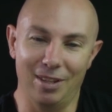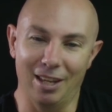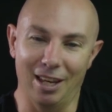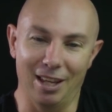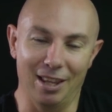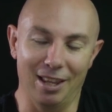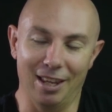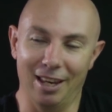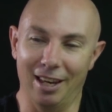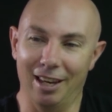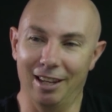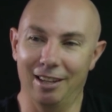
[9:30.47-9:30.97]

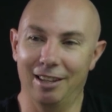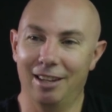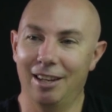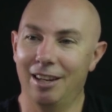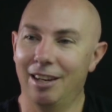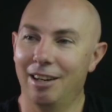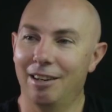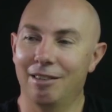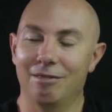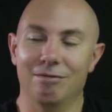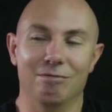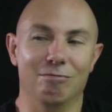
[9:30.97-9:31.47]
and then
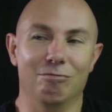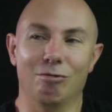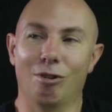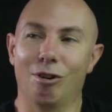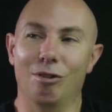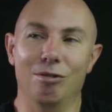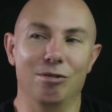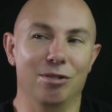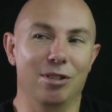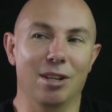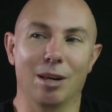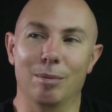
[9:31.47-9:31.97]

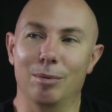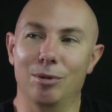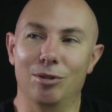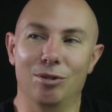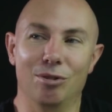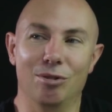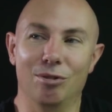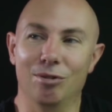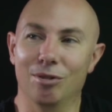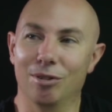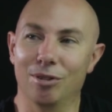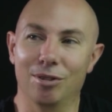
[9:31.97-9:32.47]
Rose
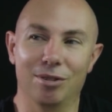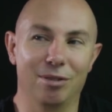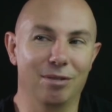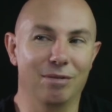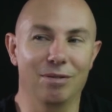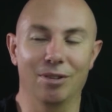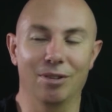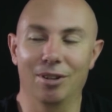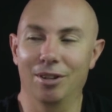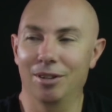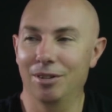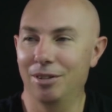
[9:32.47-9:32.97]
Namajunas
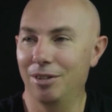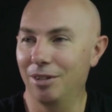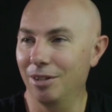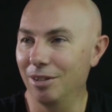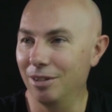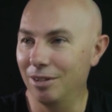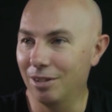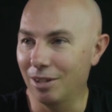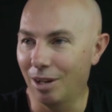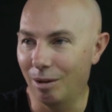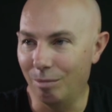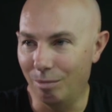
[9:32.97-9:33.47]

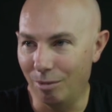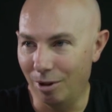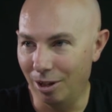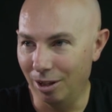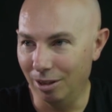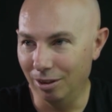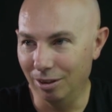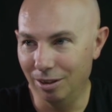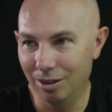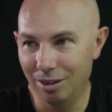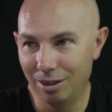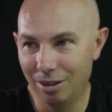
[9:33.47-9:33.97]
versus
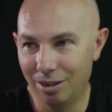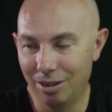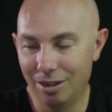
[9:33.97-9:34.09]
someone,